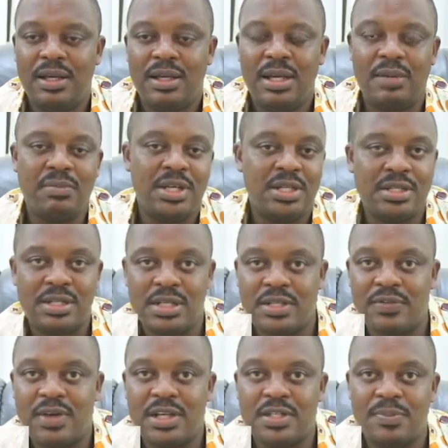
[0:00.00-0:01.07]
the
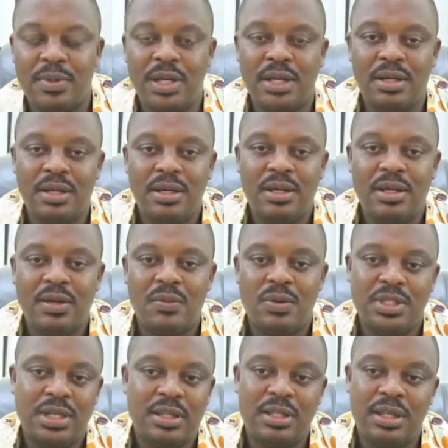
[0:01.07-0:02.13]
administrative aspect,
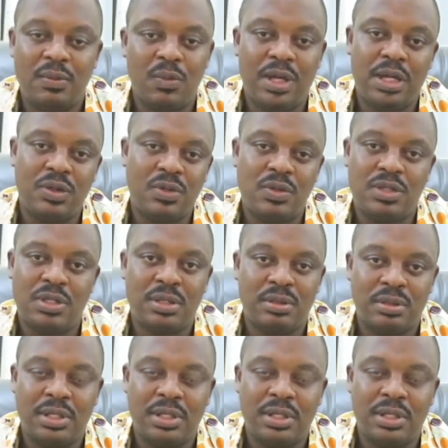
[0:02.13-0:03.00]
which I think were those